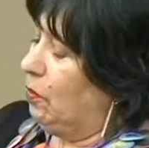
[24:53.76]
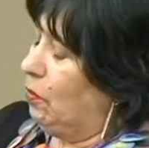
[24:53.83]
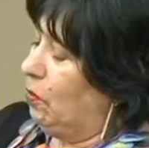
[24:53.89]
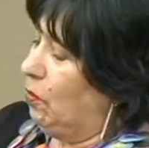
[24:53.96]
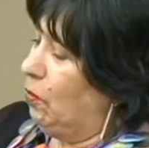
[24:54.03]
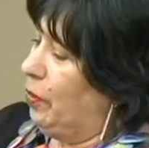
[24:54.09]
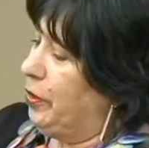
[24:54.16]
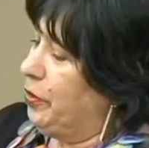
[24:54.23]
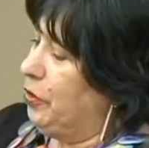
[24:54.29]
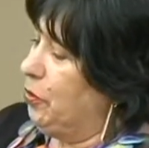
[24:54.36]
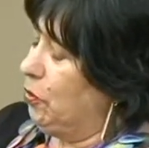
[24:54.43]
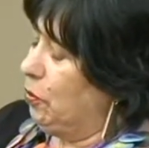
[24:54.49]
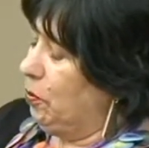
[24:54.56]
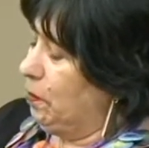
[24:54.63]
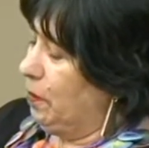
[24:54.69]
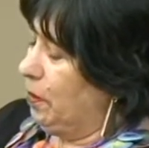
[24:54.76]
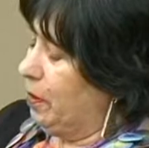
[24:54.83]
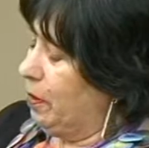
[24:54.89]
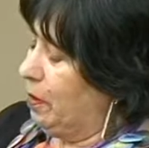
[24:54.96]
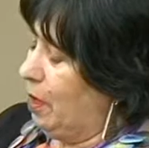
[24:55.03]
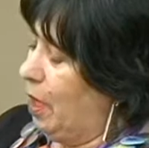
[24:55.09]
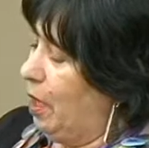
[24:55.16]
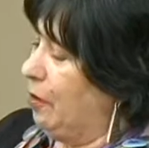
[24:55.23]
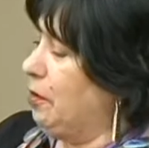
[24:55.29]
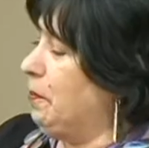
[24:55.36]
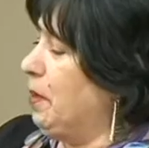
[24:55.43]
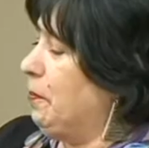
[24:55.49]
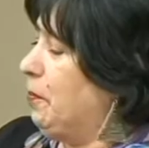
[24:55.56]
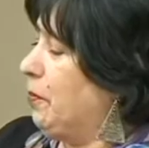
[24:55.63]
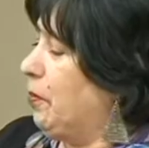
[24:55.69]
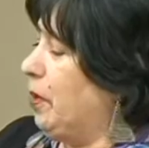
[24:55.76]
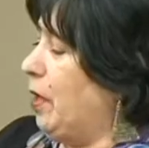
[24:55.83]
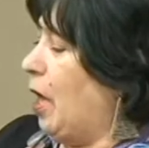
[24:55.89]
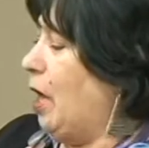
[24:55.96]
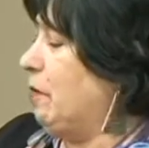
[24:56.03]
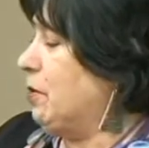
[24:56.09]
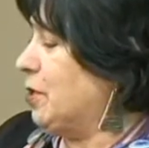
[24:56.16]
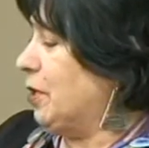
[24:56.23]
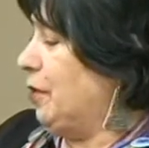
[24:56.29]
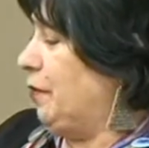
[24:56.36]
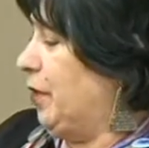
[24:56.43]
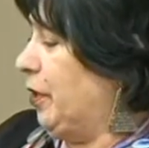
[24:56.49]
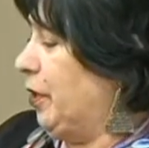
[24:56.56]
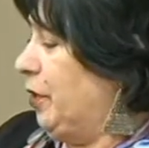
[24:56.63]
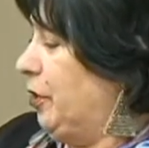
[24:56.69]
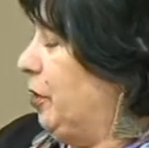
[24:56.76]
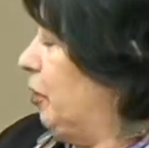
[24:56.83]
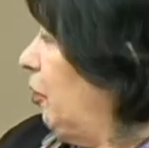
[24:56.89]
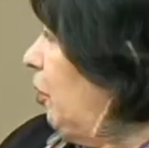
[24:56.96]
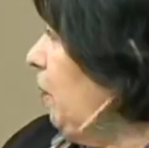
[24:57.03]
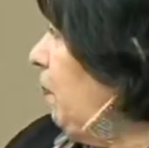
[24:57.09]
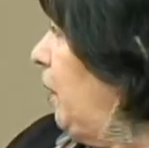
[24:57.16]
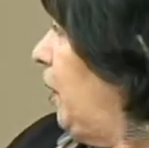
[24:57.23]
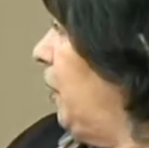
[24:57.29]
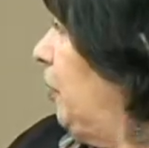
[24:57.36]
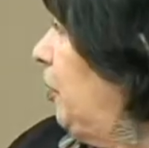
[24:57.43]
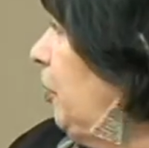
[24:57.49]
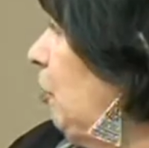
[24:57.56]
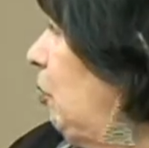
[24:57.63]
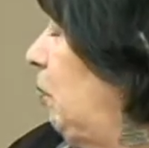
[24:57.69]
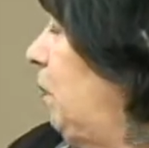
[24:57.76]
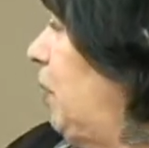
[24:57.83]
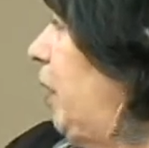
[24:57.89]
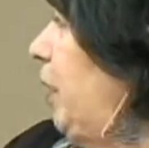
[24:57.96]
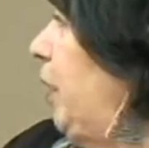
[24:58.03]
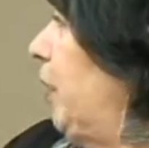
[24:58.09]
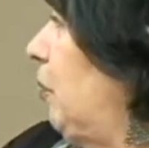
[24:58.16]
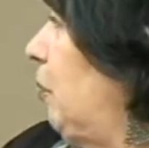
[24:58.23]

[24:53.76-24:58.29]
When you, I remember when I was living in Europe and you were playing